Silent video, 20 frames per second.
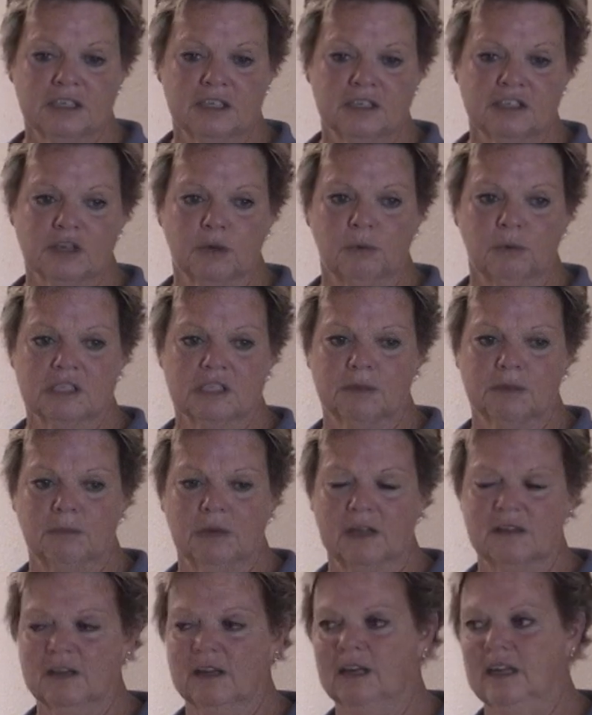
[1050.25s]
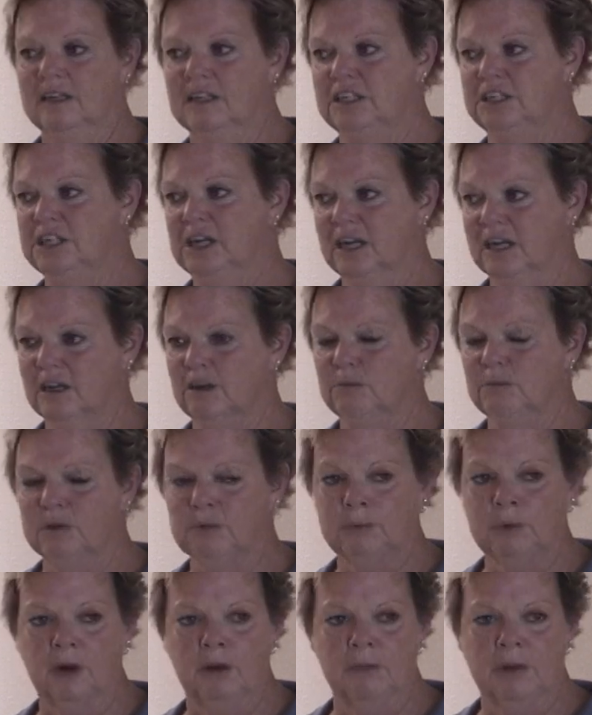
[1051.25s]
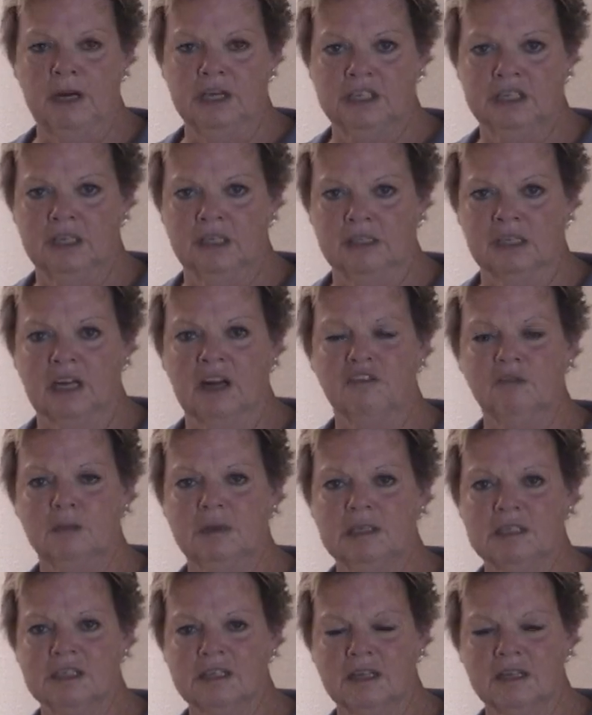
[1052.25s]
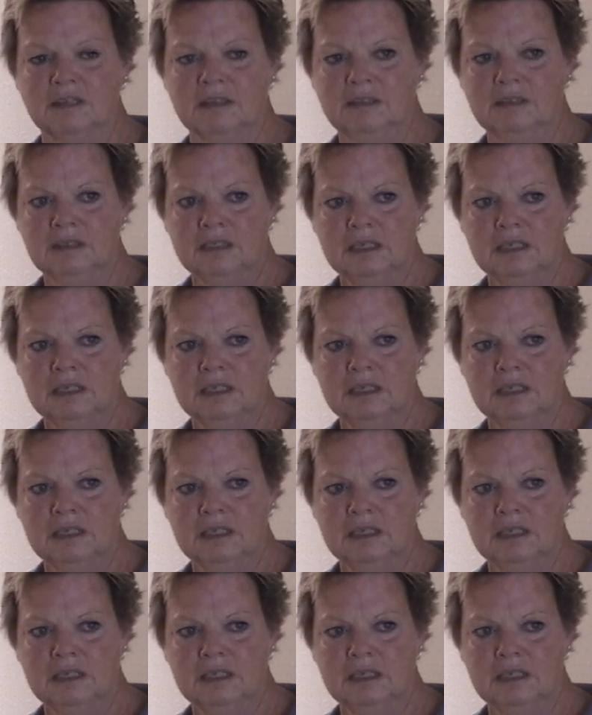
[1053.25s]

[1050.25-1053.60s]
so once a month I had to check in with probation at the government center,